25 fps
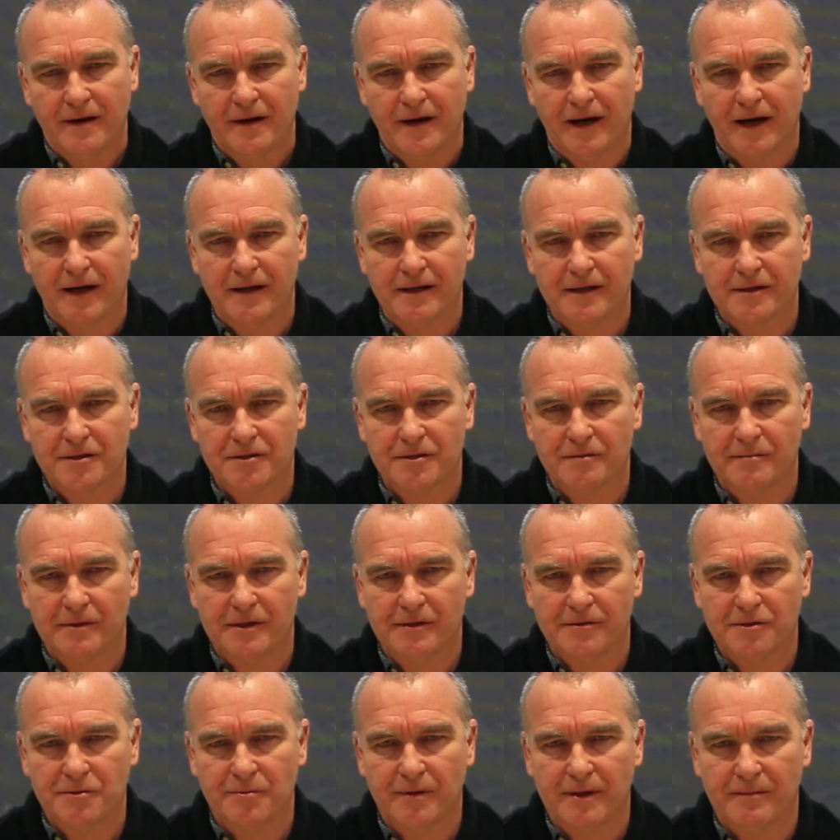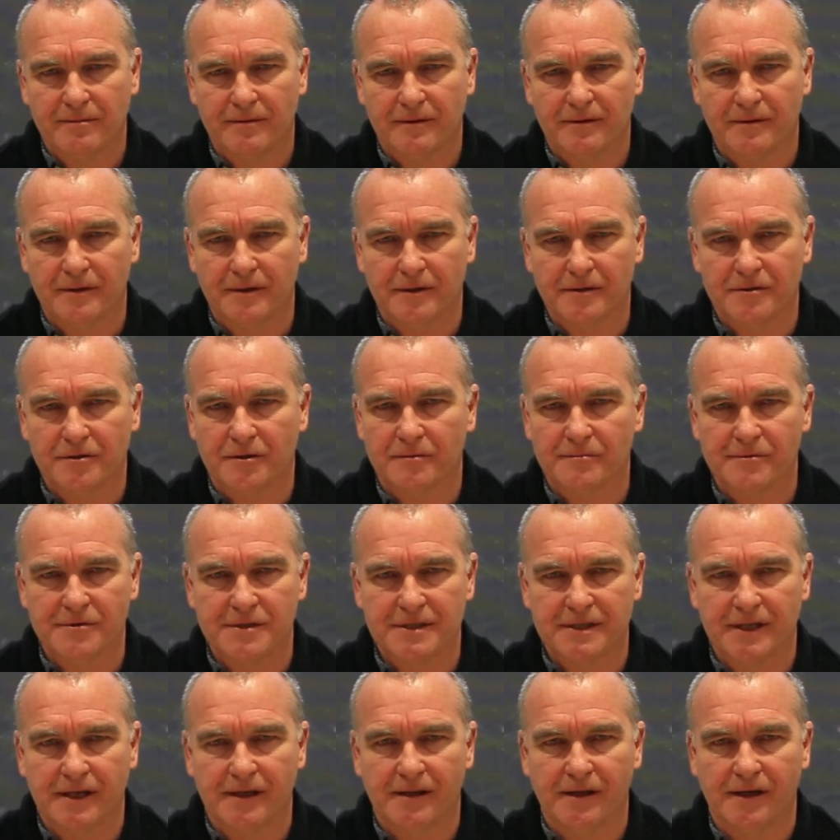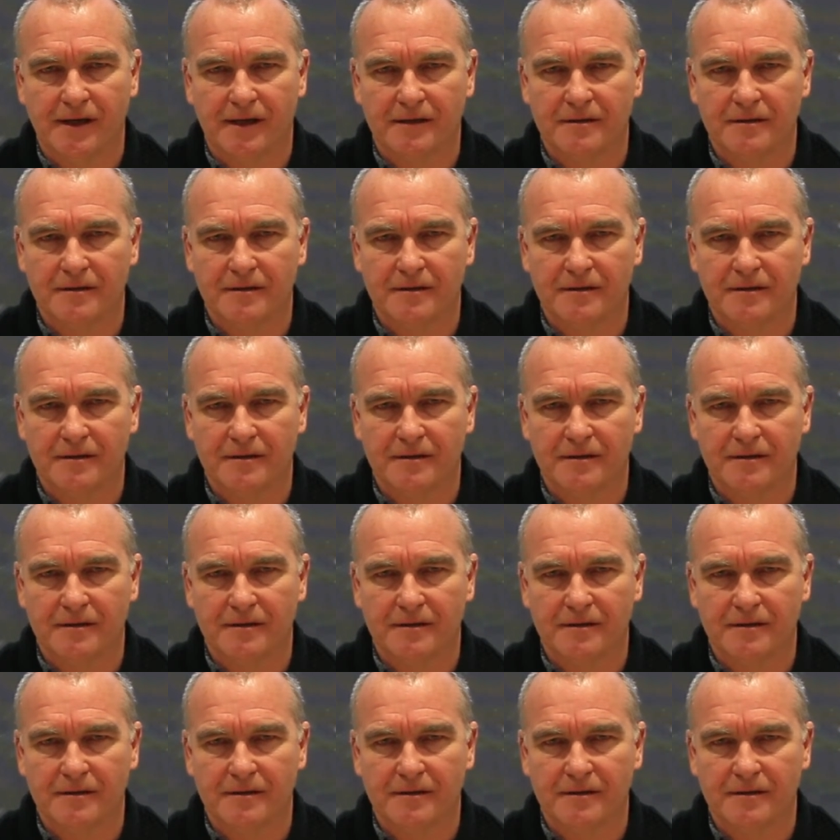I think some of those people, you could almost see they had